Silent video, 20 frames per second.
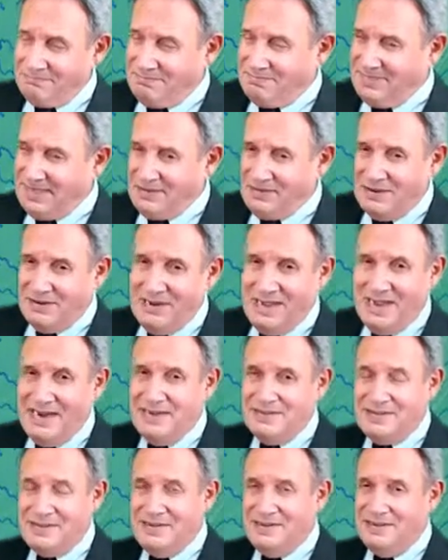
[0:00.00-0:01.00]
they're not
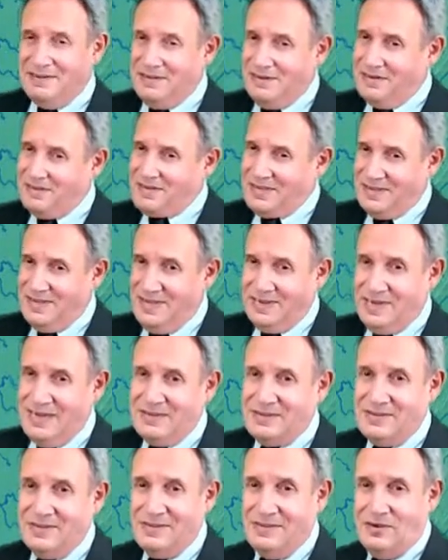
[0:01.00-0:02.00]
as, you know, slick
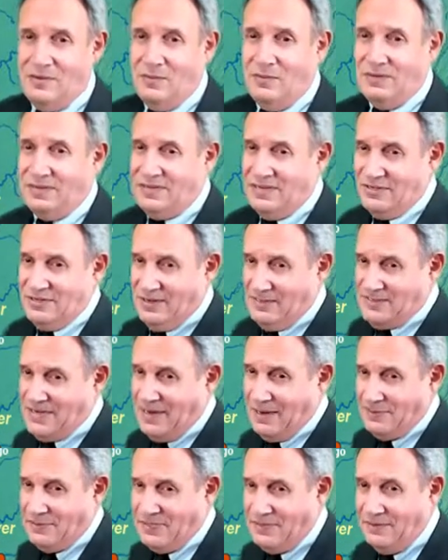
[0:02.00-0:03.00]
as, you know, with the ships
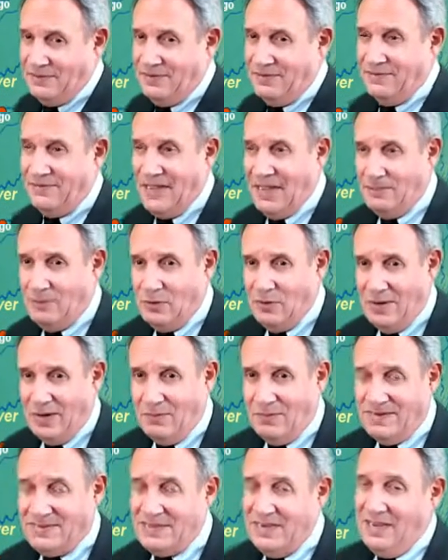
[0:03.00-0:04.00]
that I'm showing you, Vamo
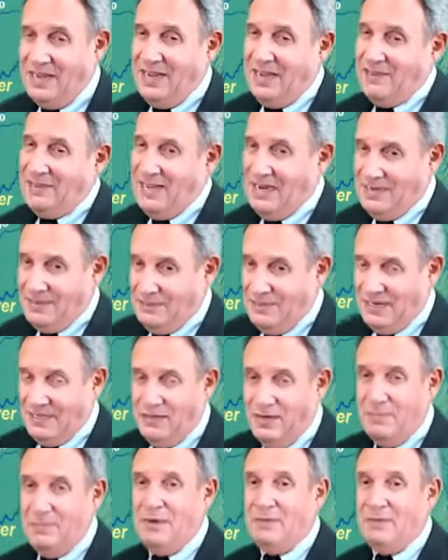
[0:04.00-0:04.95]
Waterways. They can be a little bit